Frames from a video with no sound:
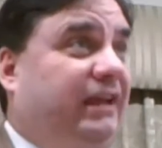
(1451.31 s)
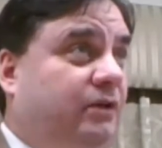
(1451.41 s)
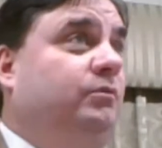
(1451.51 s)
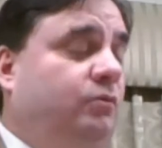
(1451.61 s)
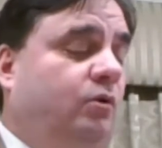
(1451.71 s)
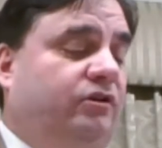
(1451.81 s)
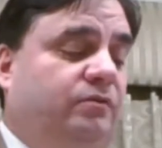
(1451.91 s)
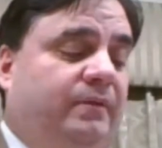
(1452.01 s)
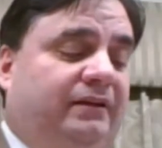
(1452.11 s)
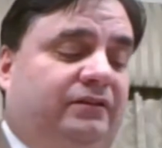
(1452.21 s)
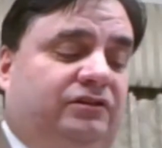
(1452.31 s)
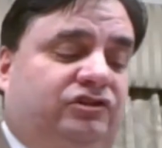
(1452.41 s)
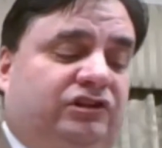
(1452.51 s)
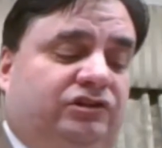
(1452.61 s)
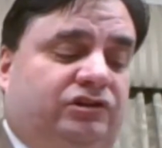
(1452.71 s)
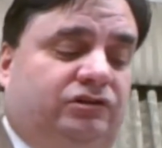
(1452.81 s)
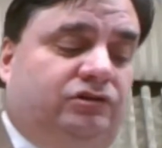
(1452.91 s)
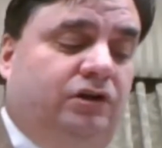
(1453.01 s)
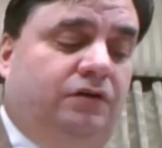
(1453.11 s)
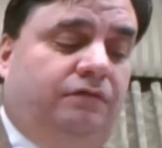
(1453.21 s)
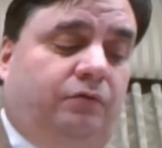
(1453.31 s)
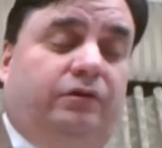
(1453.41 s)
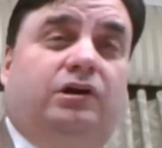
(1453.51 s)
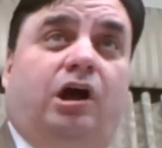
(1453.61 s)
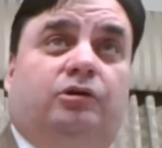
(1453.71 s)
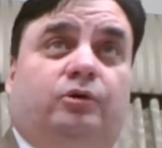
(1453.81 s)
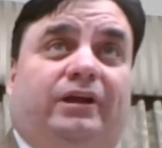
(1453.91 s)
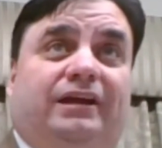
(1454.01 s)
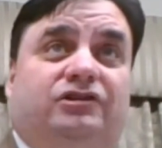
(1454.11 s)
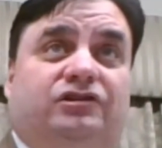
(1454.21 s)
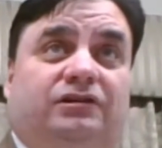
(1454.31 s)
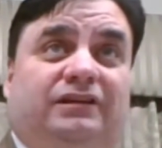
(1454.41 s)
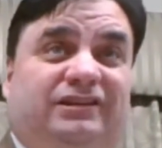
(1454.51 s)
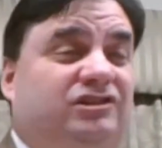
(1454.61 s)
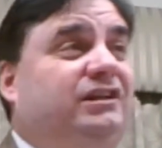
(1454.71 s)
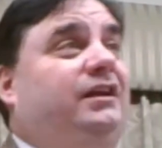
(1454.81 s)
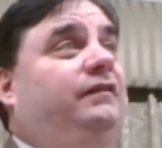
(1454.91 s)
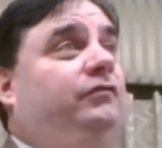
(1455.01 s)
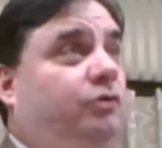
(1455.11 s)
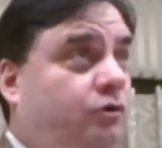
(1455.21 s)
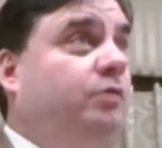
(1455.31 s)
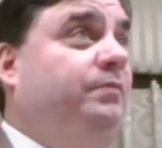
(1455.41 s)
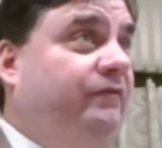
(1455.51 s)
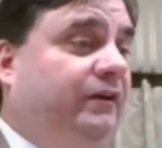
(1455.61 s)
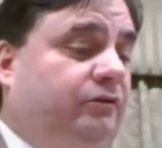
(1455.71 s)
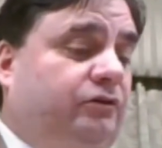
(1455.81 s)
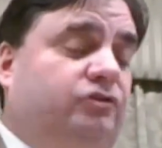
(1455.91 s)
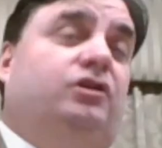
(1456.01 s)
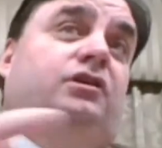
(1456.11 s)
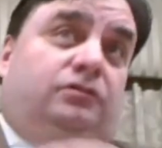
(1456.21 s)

He would want to make the decisions for the congregation instead of the group of elders,